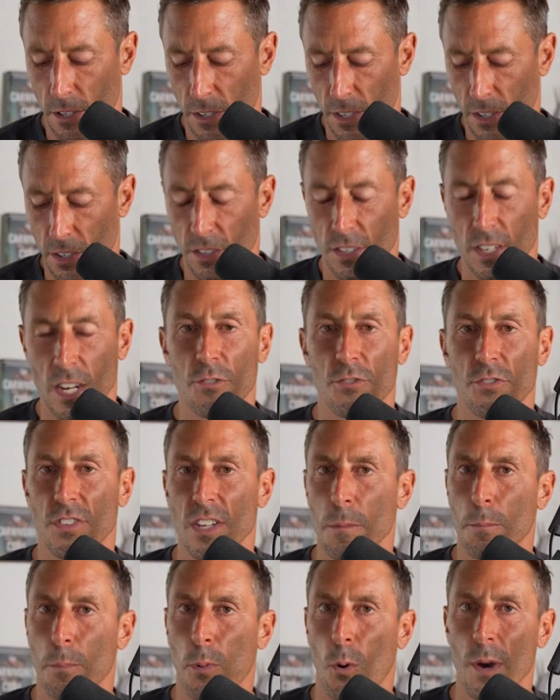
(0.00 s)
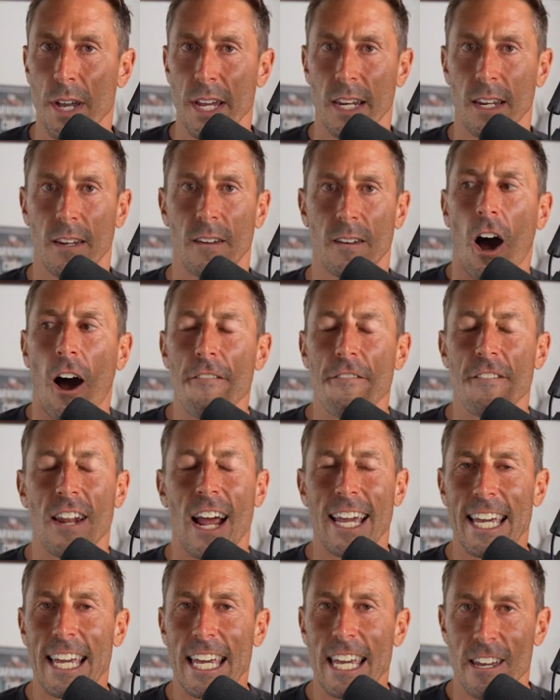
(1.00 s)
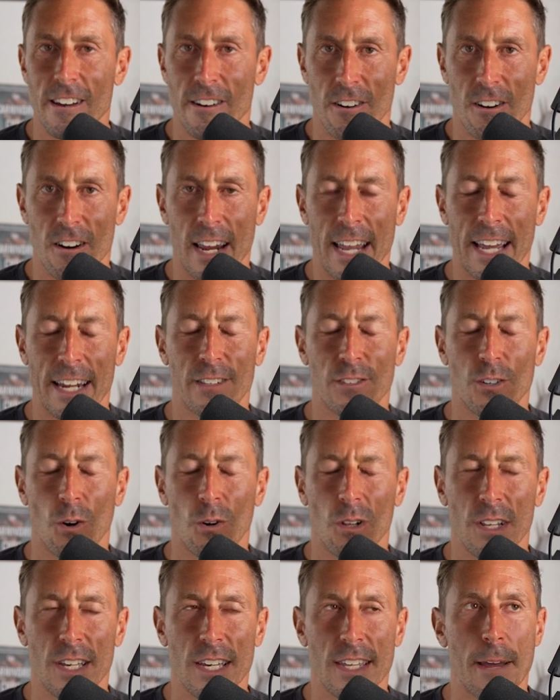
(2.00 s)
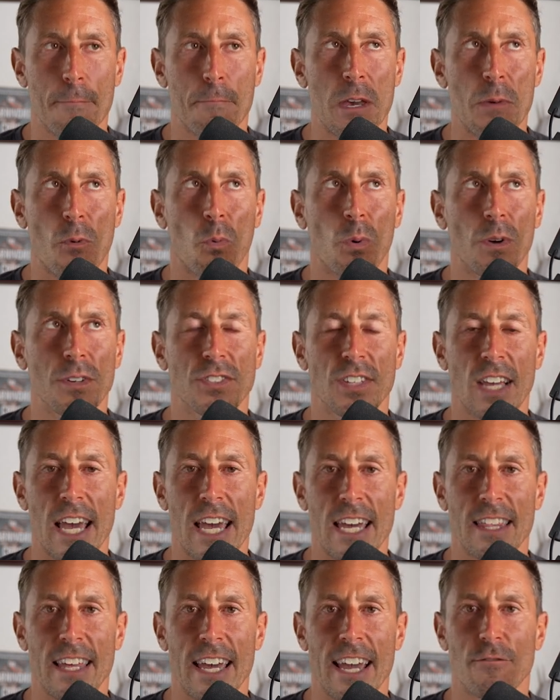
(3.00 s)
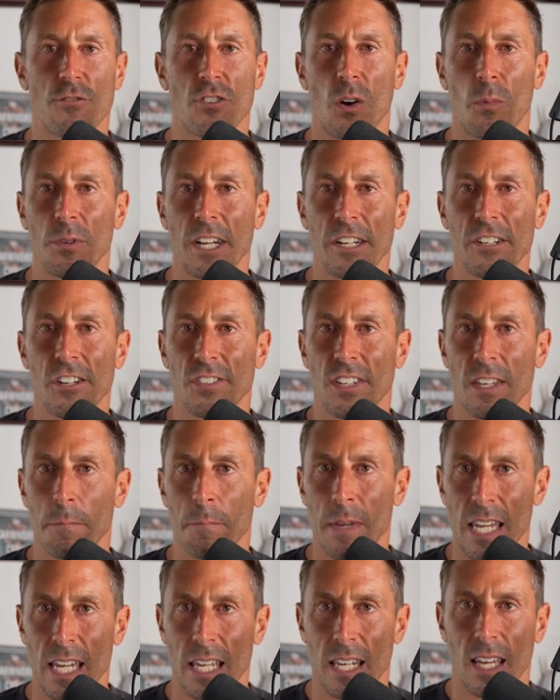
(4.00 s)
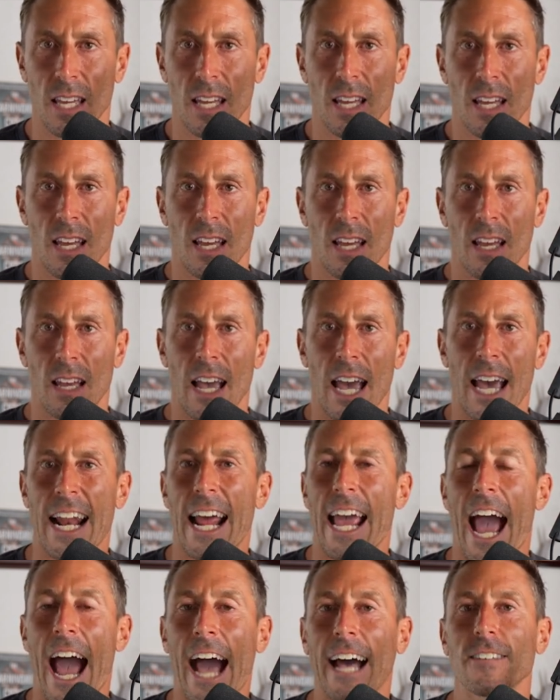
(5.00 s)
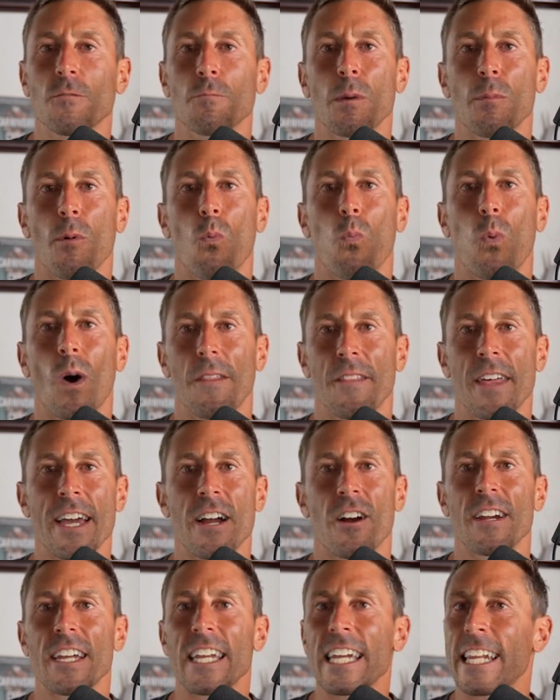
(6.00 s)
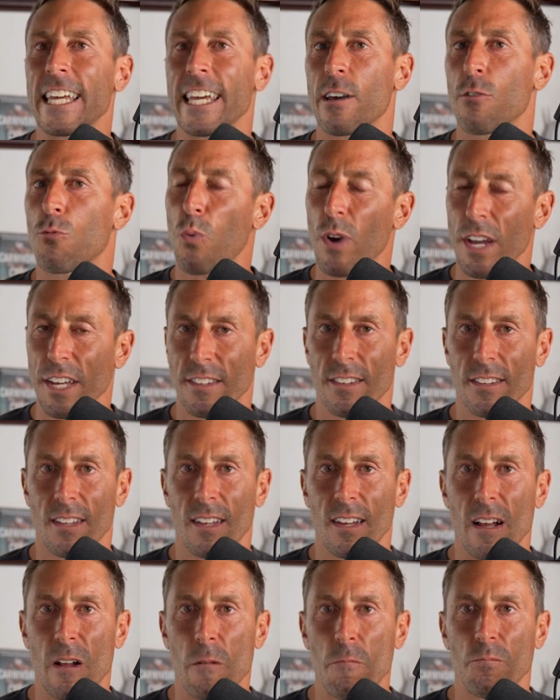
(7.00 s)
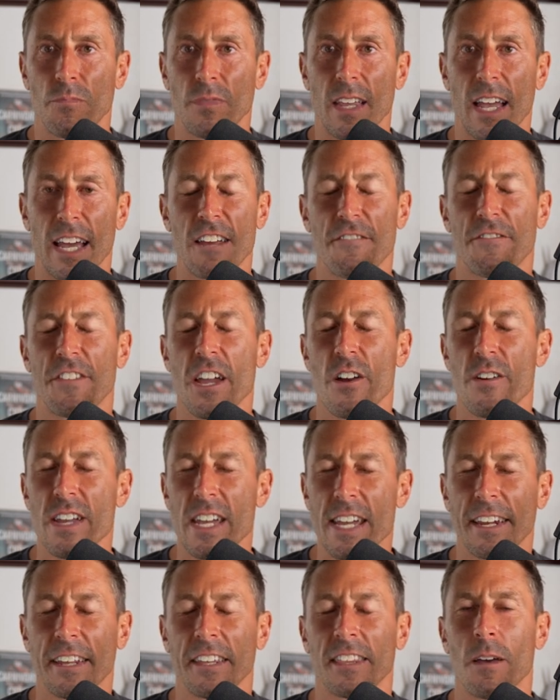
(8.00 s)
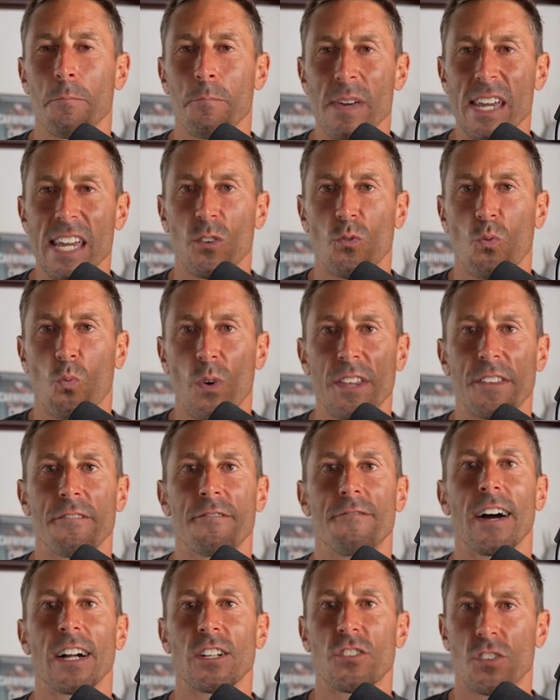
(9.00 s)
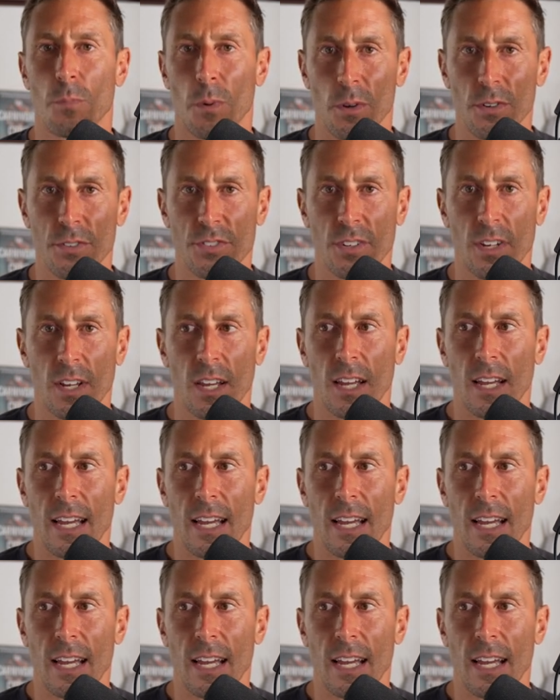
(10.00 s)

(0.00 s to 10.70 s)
So, this is an interesting point. Often I hear anecdotally that people will say they have trouble digesting meat. And I ask people what they are eating it with and if they are eating the meat with vegetables.